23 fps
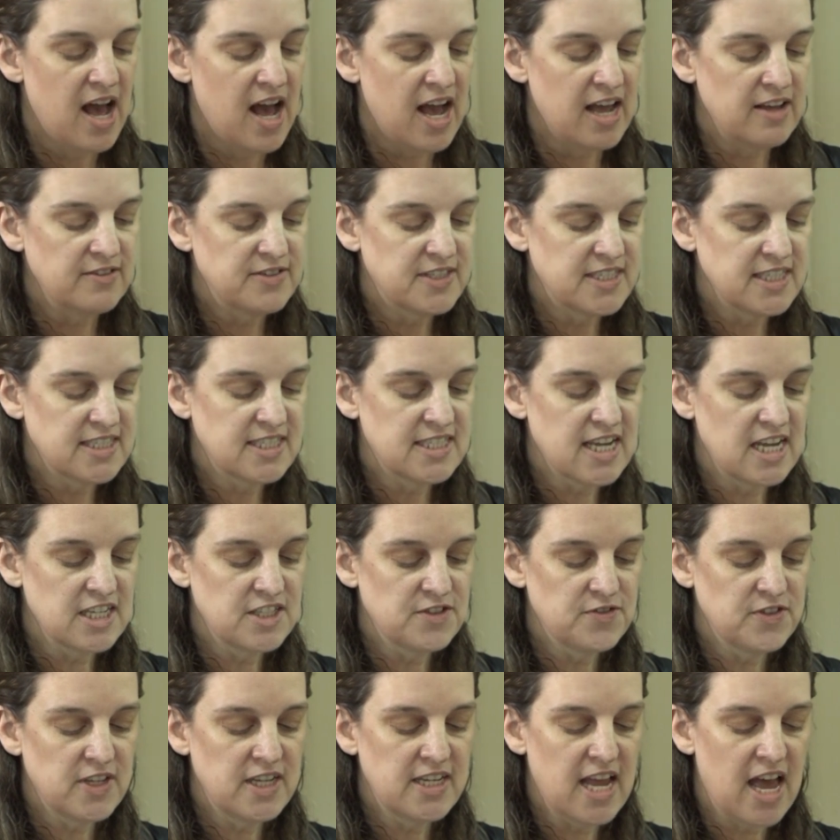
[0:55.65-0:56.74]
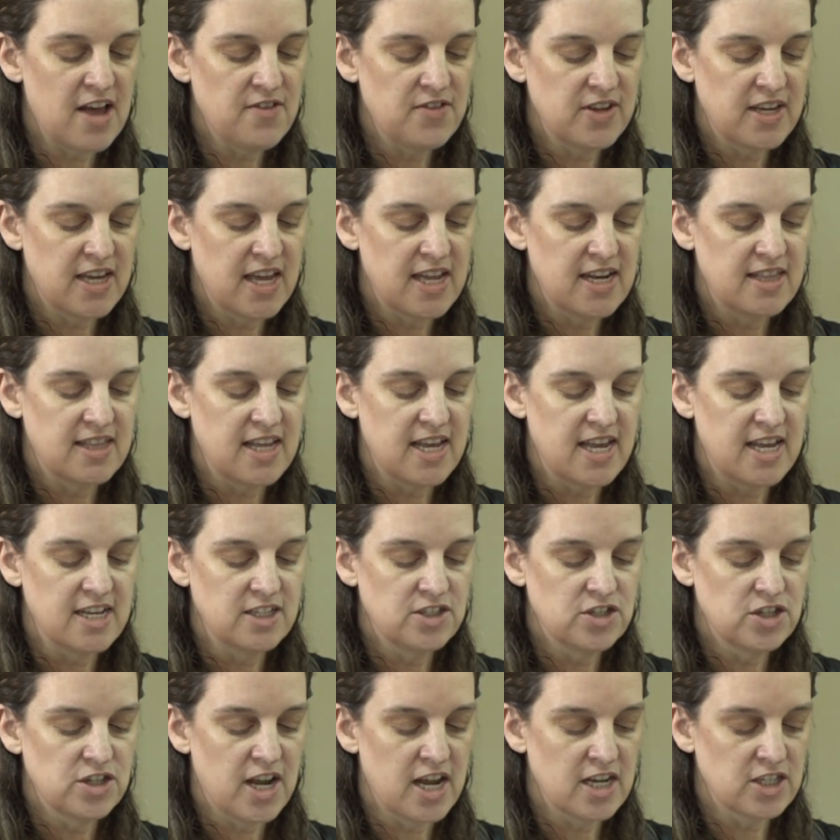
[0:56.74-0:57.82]
I have successfully navigated the
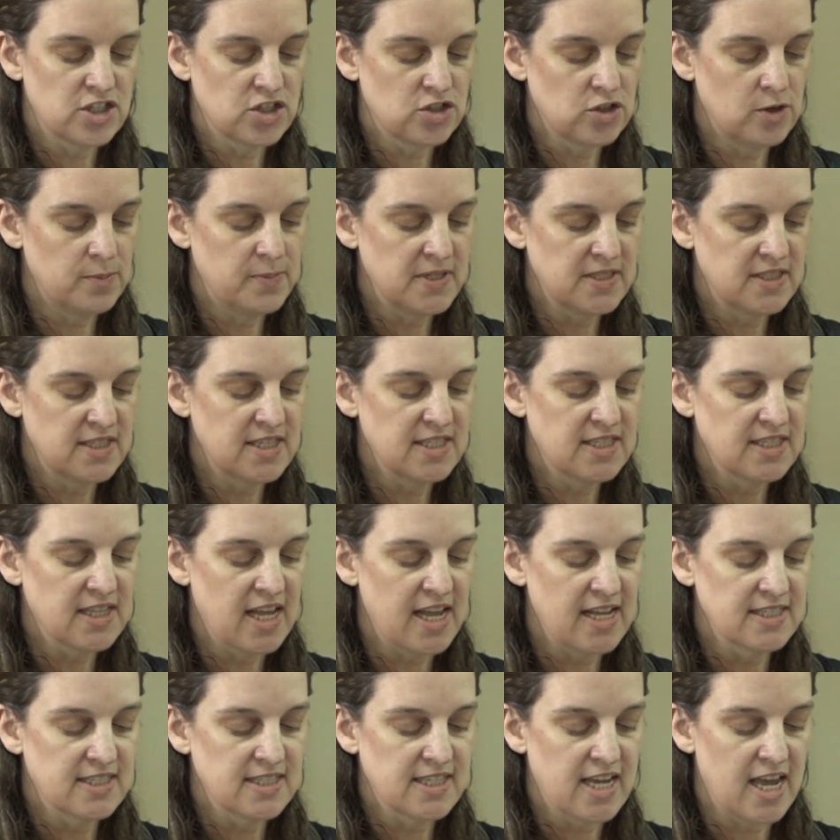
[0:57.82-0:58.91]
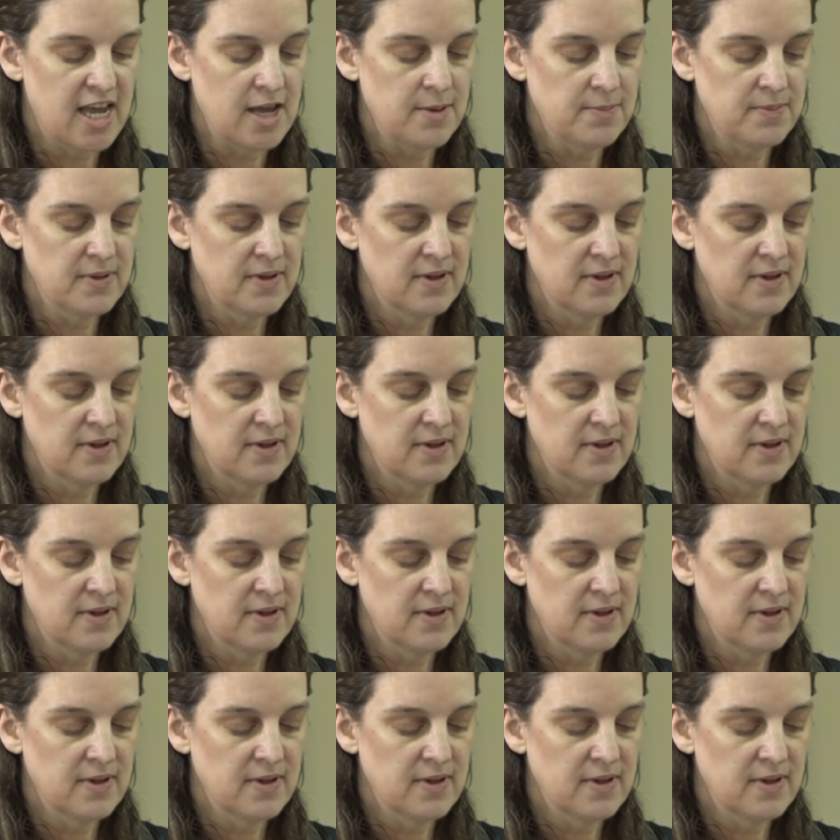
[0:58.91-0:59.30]
international business landscape.